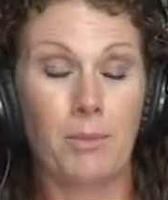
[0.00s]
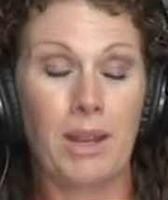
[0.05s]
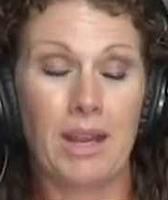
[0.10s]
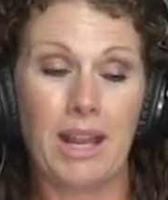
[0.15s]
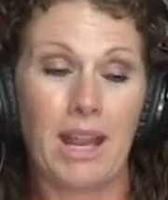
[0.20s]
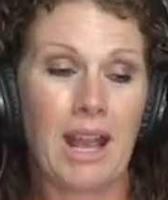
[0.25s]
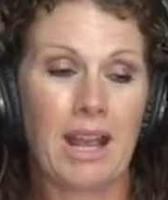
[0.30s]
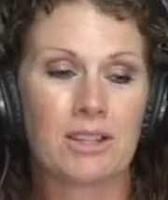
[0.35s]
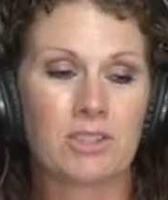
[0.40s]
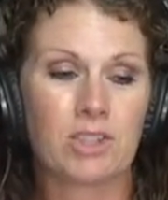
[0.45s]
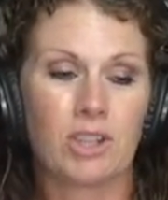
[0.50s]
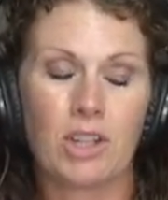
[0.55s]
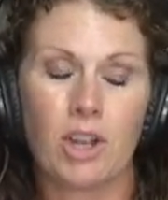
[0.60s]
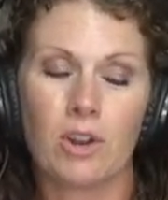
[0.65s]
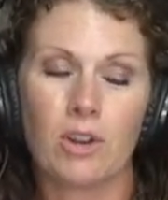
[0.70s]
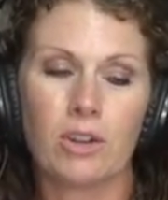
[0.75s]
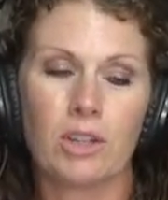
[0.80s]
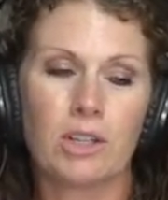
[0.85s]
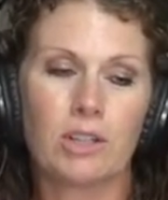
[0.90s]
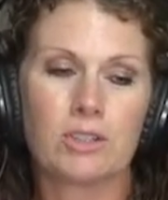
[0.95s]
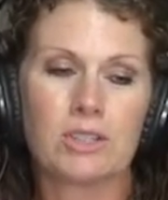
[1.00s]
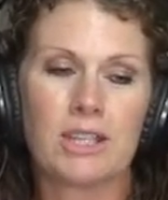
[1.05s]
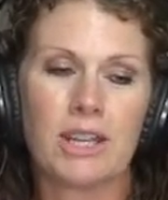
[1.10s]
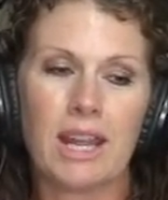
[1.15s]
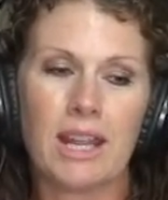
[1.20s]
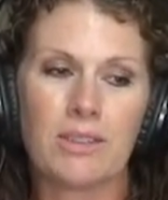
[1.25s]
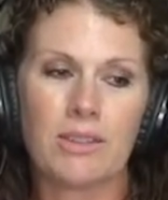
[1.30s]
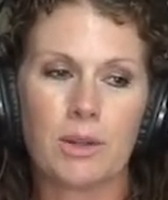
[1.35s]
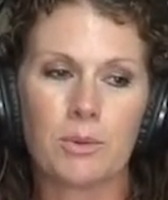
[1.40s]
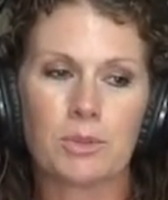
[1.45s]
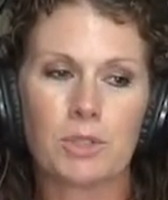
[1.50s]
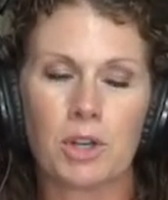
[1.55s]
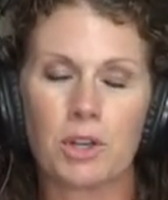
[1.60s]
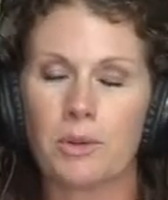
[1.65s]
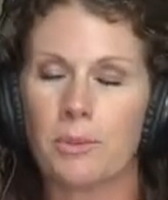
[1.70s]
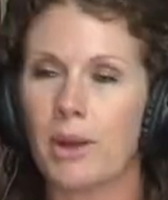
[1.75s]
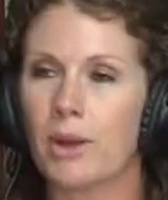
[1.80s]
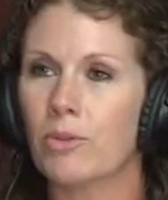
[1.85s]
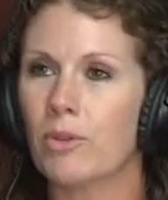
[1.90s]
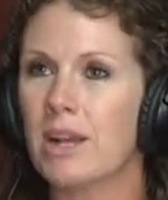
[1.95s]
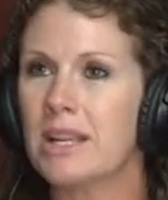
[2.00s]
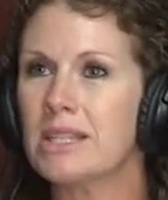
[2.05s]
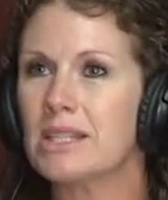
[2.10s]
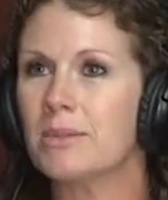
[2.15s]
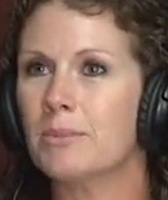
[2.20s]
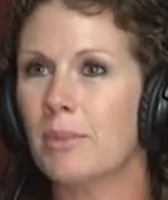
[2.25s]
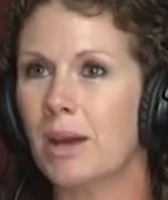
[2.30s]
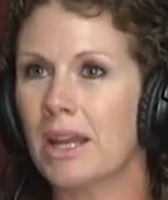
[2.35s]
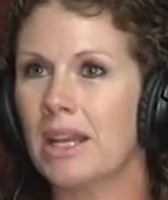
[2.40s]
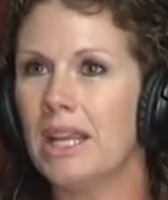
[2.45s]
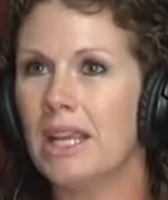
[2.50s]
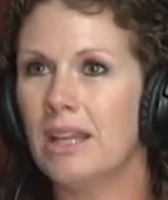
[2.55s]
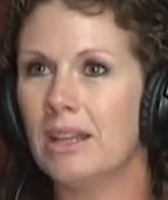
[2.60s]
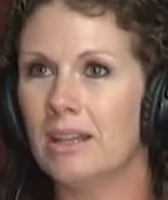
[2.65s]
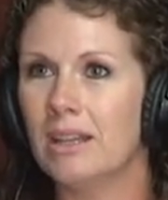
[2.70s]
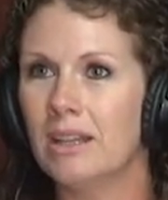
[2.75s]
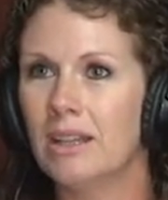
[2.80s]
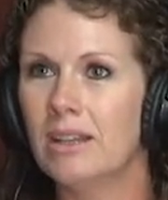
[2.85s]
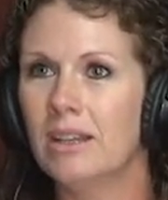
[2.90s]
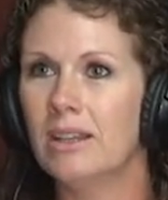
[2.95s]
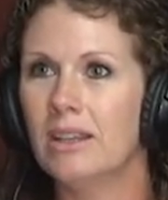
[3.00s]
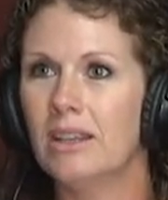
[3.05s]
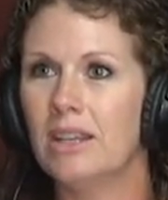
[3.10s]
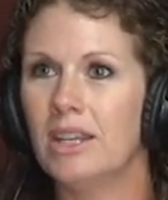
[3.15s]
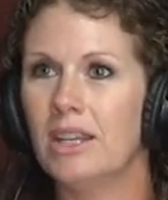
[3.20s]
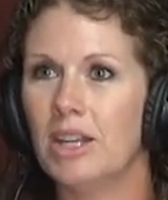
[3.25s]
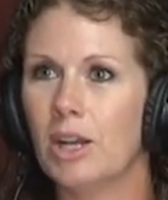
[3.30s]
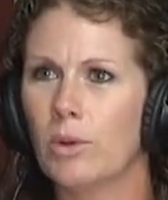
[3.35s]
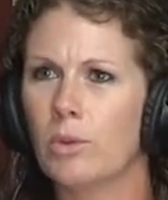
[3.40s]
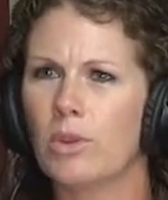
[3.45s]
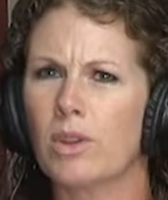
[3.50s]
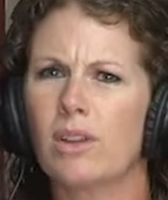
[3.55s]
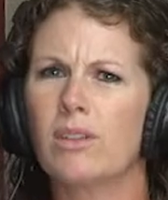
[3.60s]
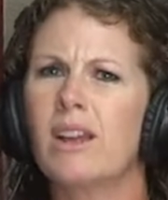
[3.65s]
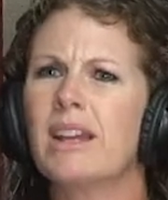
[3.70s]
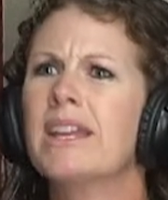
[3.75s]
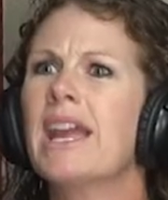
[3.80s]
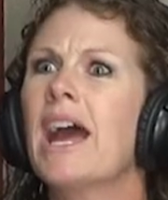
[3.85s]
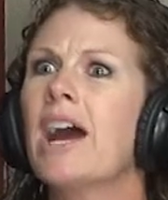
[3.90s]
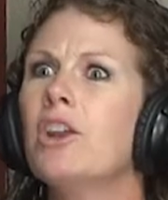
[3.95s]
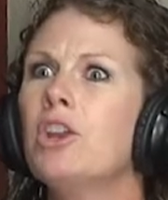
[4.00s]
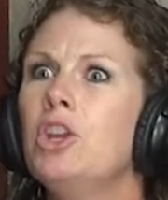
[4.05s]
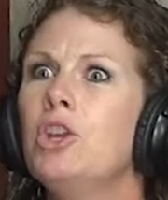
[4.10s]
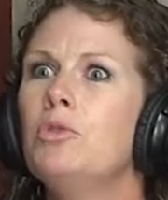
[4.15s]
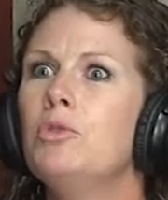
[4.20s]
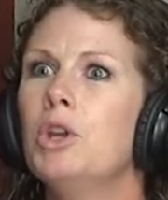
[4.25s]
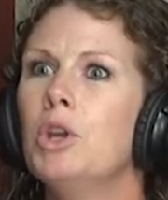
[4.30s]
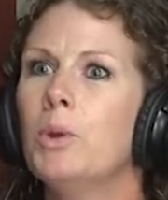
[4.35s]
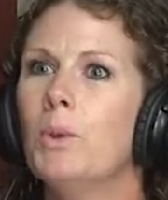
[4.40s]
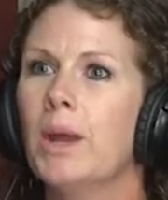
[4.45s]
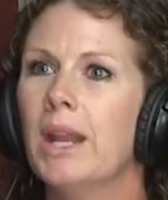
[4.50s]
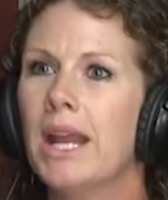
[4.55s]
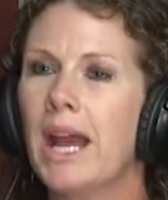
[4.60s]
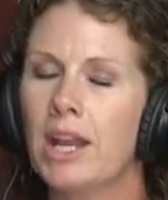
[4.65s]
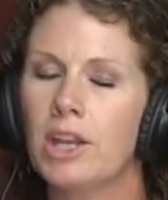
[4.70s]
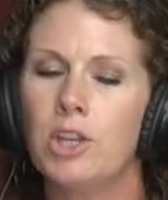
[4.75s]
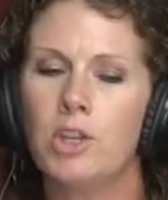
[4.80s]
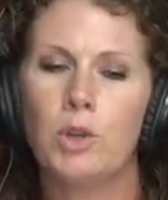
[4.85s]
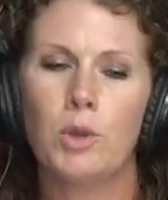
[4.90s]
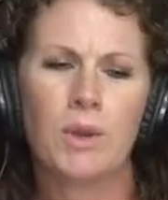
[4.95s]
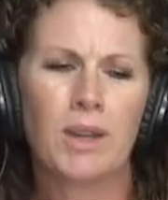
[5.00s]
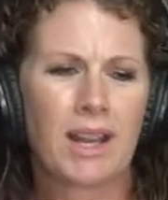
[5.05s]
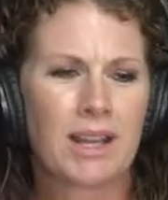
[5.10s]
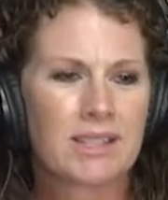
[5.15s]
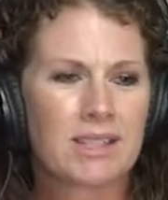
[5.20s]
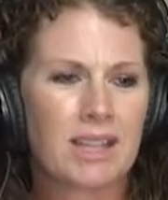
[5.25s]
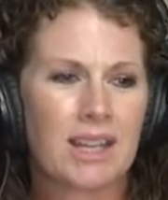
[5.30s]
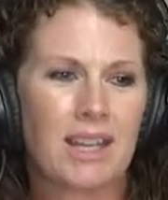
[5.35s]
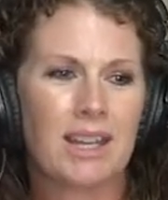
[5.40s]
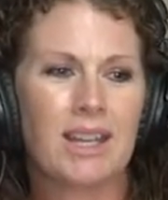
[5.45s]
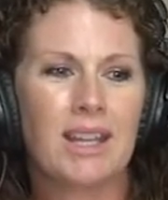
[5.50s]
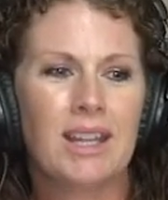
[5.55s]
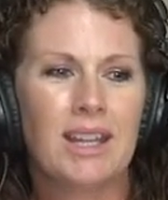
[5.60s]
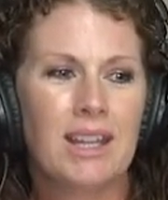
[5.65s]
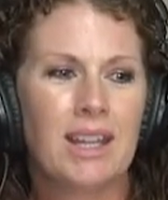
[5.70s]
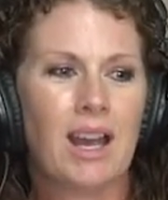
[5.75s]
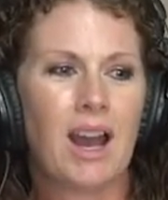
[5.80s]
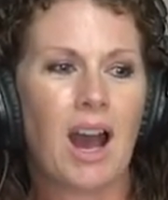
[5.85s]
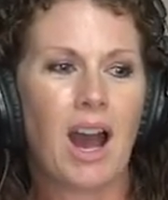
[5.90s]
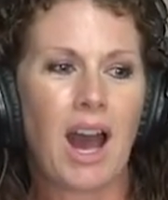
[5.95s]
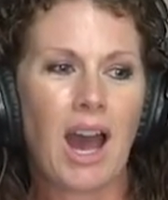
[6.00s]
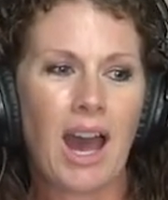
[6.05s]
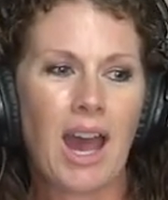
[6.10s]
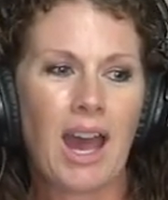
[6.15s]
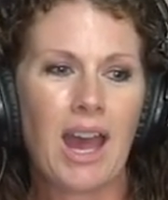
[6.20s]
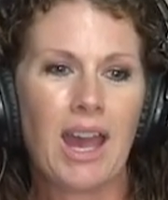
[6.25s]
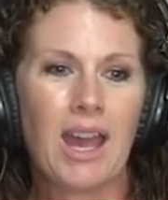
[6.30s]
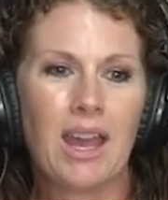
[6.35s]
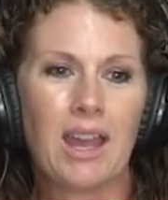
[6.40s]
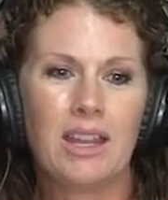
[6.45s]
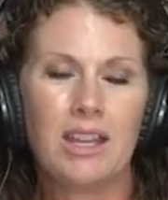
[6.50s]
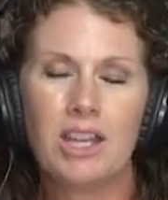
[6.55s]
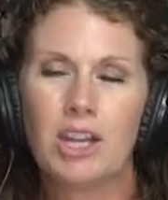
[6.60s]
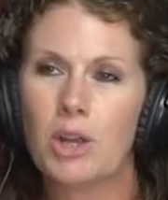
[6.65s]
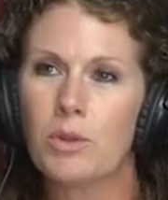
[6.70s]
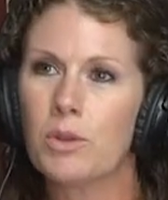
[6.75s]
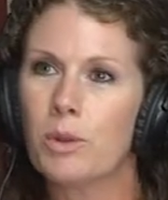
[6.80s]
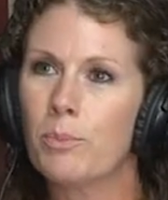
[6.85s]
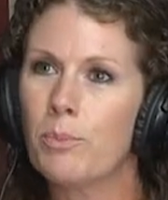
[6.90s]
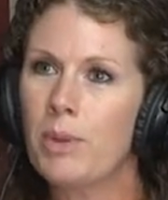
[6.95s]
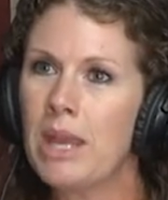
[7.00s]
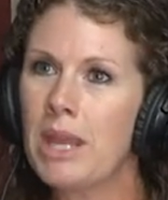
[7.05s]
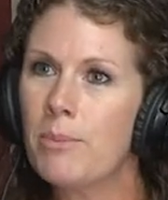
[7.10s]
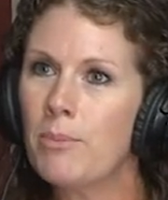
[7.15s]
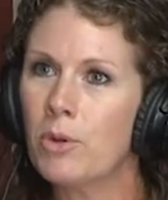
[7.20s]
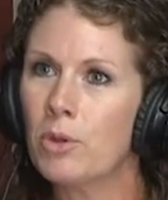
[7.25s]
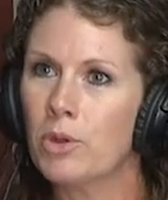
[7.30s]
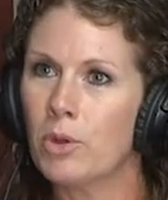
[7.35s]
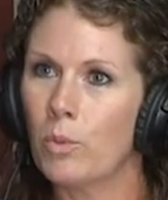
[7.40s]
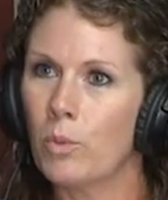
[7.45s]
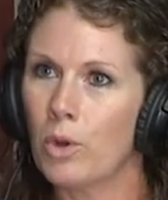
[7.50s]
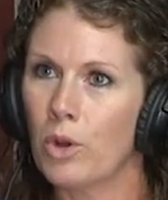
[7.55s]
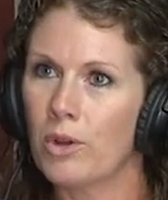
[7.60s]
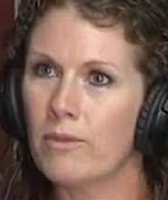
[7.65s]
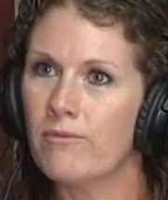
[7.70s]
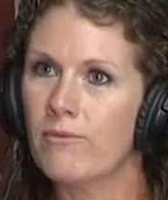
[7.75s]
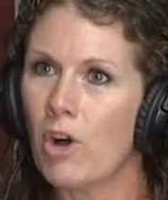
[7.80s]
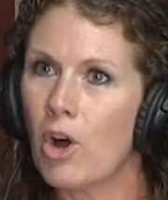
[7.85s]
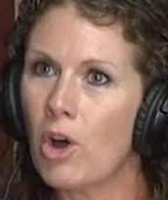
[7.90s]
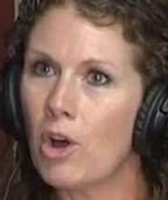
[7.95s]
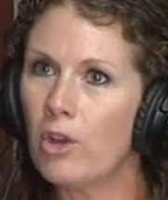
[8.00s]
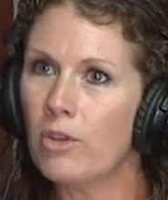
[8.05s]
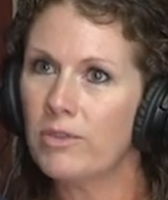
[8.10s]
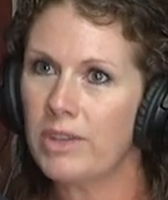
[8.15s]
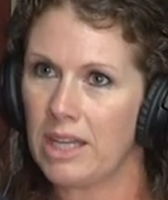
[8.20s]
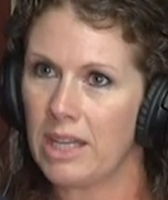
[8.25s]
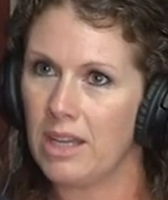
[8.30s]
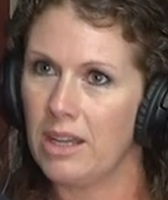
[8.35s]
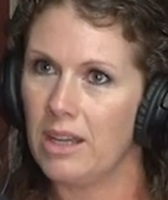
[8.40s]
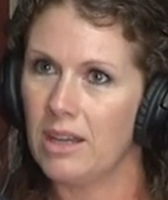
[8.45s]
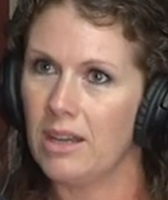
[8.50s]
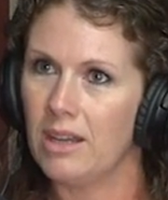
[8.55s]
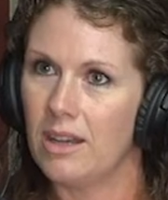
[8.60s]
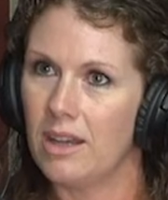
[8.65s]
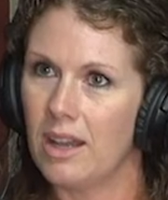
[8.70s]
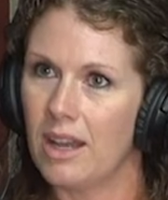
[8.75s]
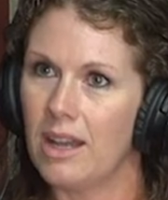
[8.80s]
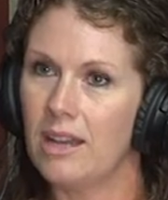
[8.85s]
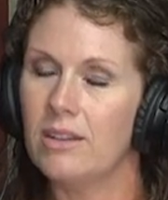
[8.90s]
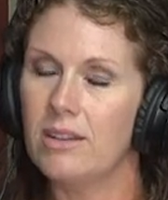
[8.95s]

meeting actually earlier today, and they were talking about raising money and like how do you do it? How do you do it? And I said, the people that we're involved in